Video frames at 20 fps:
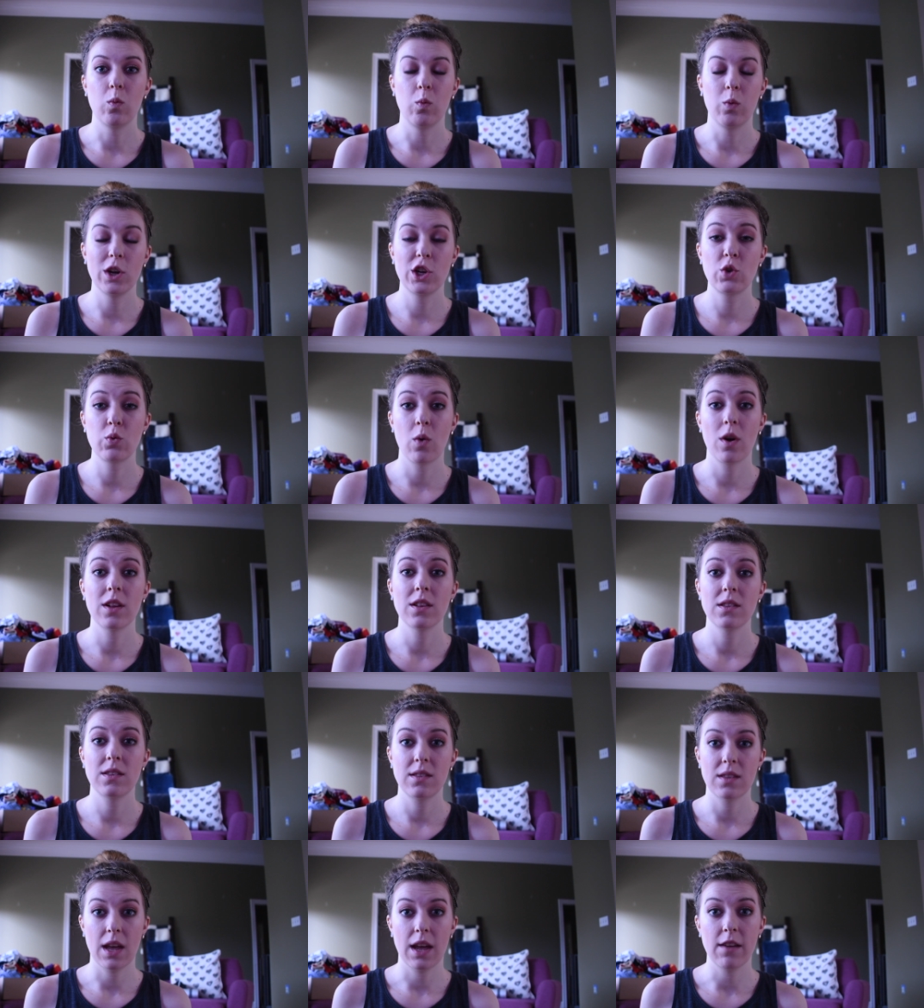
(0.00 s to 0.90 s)
which one
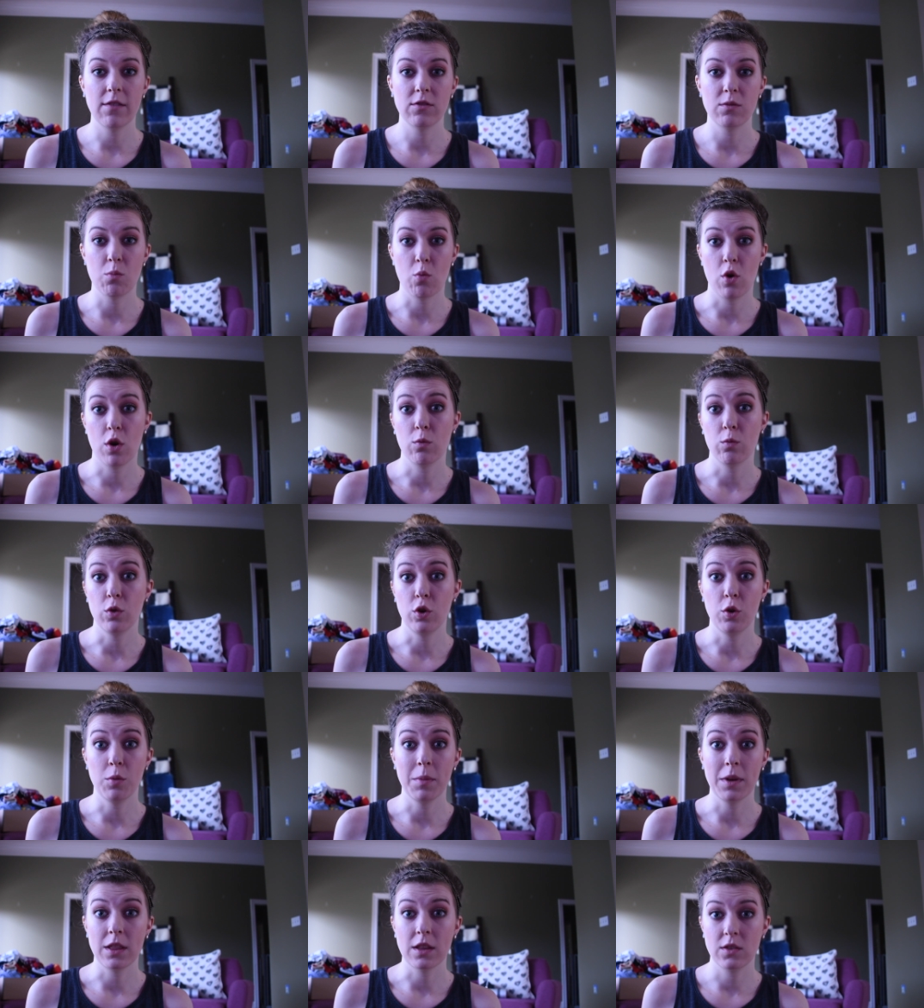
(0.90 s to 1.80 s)
saves more
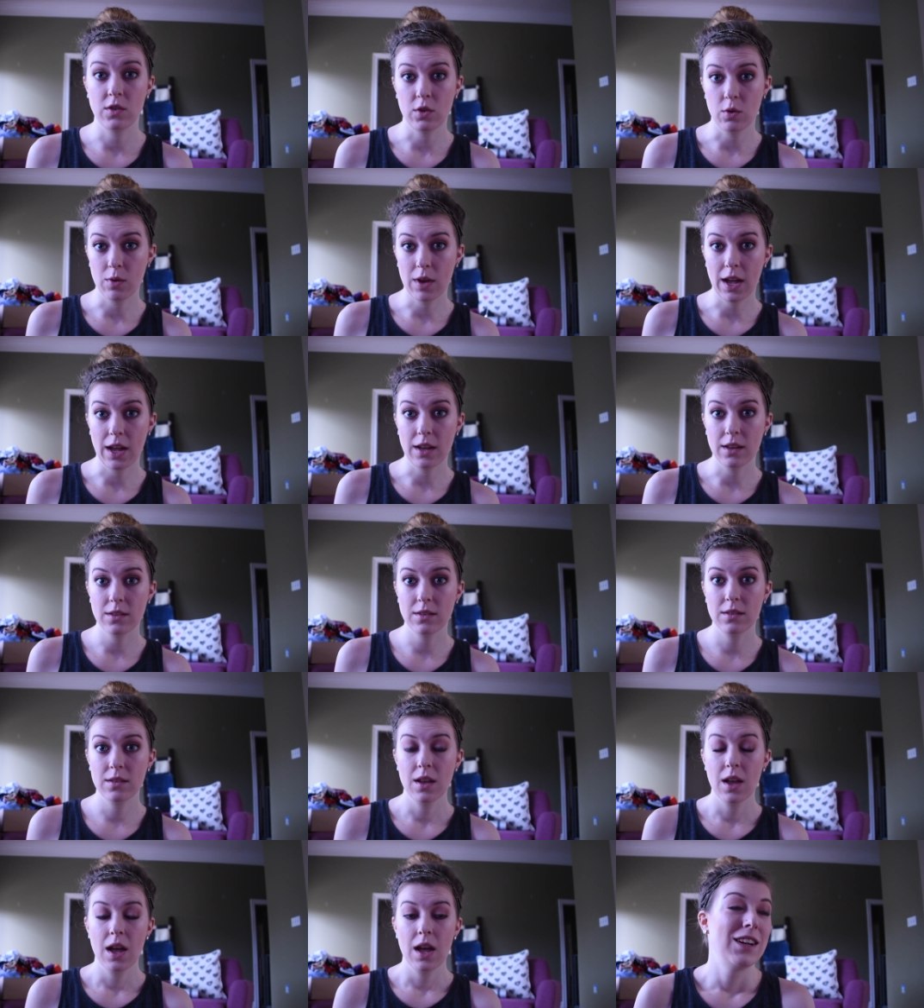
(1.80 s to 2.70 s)
room in the
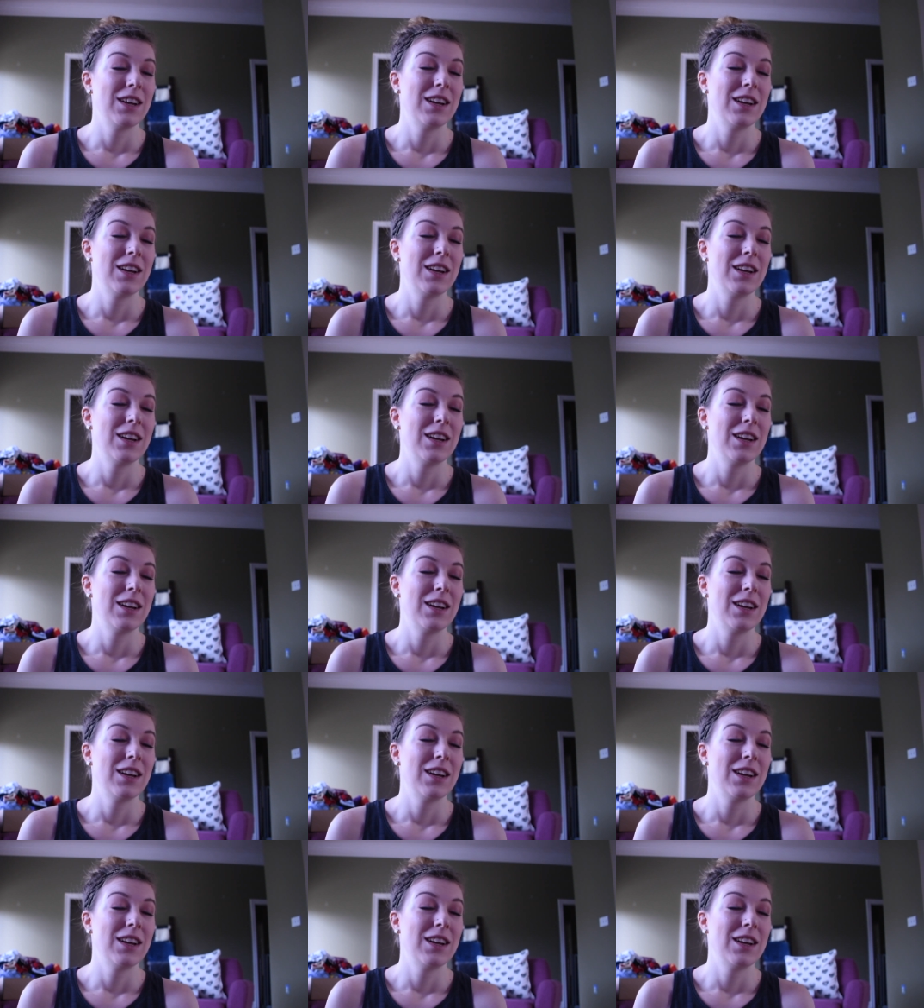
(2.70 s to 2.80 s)
suitcase.